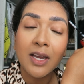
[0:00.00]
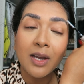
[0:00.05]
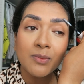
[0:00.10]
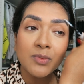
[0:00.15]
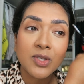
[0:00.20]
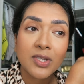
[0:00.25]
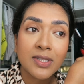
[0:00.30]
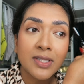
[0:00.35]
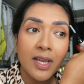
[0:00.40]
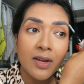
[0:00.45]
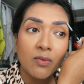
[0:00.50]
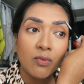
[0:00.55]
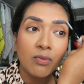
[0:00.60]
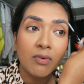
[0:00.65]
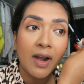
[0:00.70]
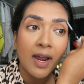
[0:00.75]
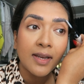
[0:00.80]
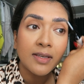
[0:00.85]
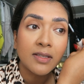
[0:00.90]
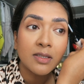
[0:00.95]
I'm just like
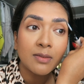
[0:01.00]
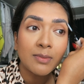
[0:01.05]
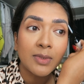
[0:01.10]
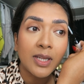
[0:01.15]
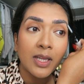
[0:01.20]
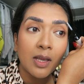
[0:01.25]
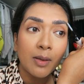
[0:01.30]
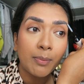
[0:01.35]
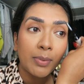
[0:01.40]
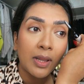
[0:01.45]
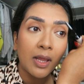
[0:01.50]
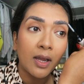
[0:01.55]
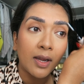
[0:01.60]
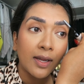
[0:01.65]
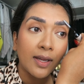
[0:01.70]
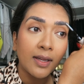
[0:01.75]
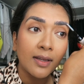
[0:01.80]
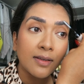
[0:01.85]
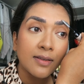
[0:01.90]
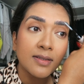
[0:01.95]
randomly
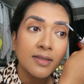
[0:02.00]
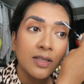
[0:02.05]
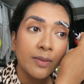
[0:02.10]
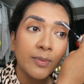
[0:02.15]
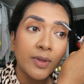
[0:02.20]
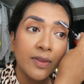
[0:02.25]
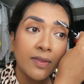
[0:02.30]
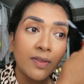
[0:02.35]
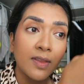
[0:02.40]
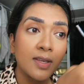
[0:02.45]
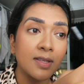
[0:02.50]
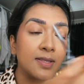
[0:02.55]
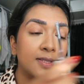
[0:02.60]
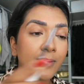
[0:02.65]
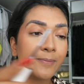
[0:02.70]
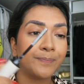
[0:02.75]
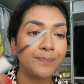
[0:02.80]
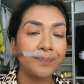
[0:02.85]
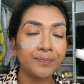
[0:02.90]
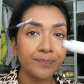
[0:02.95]
applying some of this
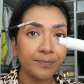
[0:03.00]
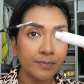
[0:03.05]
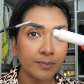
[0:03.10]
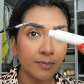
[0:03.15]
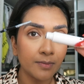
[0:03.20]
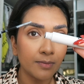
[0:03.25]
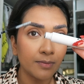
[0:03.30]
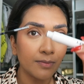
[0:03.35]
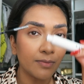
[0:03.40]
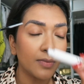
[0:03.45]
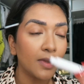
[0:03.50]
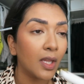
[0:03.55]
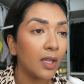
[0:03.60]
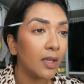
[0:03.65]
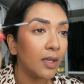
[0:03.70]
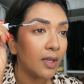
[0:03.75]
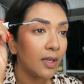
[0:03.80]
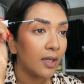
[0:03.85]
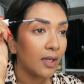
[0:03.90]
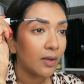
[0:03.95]

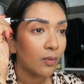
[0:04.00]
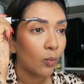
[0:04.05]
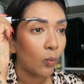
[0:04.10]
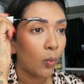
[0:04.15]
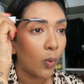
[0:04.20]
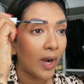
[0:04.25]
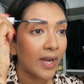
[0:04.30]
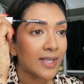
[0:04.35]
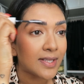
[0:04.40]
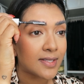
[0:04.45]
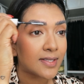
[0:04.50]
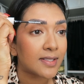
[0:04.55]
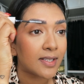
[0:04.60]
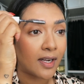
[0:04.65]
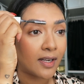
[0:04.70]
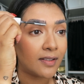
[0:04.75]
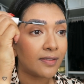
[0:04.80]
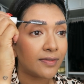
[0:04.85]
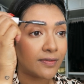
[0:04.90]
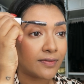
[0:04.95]
white
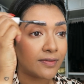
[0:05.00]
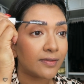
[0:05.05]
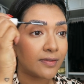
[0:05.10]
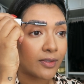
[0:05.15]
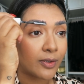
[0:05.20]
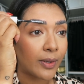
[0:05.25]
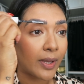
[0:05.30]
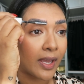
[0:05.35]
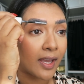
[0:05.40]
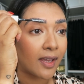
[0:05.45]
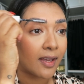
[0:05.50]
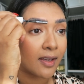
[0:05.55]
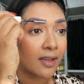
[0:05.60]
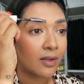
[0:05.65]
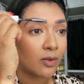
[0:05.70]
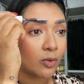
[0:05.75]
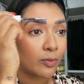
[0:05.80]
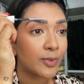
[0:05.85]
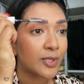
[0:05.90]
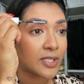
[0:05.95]
stuff, okay,
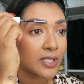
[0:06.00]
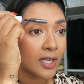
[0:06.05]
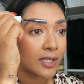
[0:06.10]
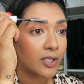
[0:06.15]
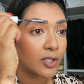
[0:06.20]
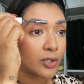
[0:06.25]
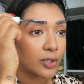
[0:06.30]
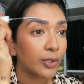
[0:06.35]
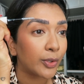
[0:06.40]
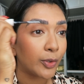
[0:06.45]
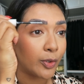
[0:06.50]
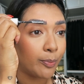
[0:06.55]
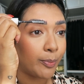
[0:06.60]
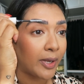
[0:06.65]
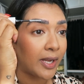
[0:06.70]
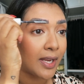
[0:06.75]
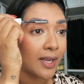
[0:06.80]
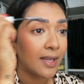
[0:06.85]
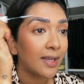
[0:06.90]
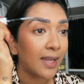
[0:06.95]
almost like a glue,
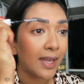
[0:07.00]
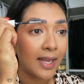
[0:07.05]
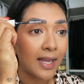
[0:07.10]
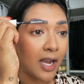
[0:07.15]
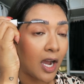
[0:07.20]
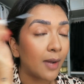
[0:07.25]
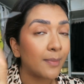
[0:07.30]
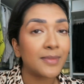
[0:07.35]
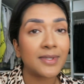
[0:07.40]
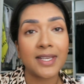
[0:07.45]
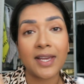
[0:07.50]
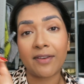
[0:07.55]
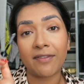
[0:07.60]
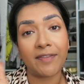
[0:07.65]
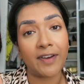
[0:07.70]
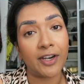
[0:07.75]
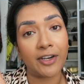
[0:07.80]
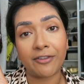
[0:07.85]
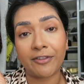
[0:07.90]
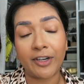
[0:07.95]
but it comes out
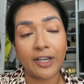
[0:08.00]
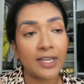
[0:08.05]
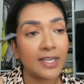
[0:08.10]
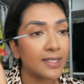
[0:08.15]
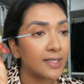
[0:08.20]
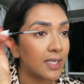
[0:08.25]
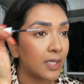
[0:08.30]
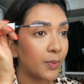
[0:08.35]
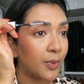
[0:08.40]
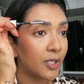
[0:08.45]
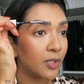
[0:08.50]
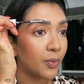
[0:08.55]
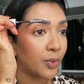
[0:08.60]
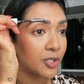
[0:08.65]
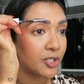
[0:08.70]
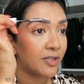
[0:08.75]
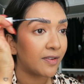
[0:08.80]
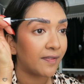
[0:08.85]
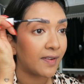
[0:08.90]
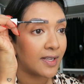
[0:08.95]
very easily when you
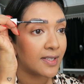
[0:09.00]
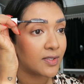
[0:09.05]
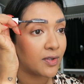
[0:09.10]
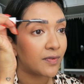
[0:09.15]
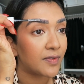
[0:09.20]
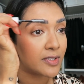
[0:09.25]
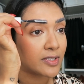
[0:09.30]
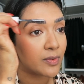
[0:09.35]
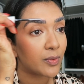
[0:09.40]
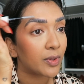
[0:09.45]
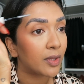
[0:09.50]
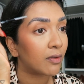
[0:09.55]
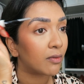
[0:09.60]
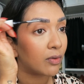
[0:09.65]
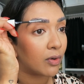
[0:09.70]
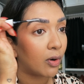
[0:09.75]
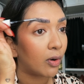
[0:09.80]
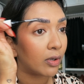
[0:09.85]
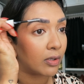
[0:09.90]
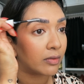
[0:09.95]
wash your face, obviously with an
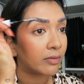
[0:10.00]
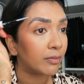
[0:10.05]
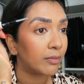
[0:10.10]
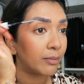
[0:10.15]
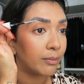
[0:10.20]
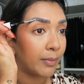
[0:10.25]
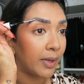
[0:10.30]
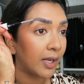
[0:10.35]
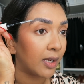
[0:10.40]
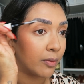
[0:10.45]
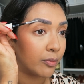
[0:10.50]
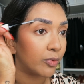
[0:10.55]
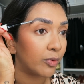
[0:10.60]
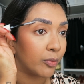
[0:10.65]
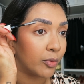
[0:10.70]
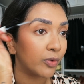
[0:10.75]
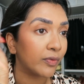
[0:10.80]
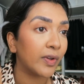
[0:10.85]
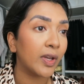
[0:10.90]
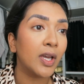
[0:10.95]
oil makeup
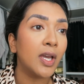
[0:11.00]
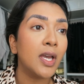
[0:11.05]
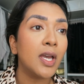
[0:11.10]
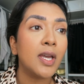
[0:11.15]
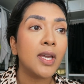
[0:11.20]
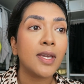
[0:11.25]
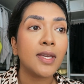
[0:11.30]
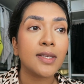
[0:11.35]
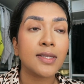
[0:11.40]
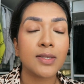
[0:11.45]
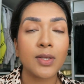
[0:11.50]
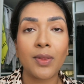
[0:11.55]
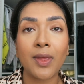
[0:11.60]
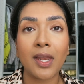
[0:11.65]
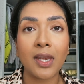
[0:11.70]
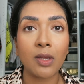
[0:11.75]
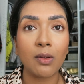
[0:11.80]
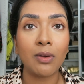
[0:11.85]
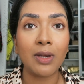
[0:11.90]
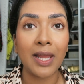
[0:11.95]
remover. So
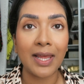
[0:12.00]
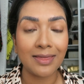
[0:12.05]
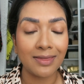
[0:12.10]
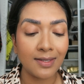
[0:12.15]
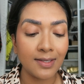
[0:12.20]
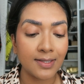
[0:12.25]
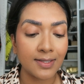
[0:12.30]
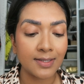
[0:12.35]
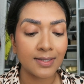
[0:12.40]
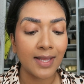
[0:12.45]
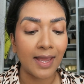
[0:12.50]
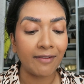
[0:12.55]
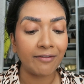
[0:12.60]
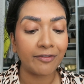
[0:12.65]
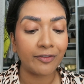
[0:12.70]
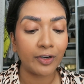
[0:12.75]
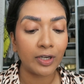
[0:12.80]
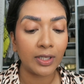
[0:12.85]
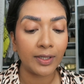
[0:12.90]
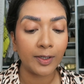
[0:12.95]
then you let this set
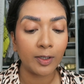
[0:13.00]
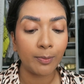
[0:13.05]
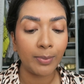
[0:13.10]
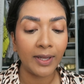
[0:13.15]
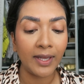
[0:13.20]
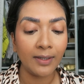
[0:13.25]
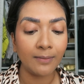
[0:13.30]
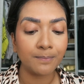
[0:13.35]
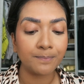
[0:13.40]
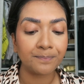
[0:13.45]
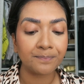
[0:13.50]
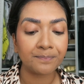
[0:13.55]
for a little bit,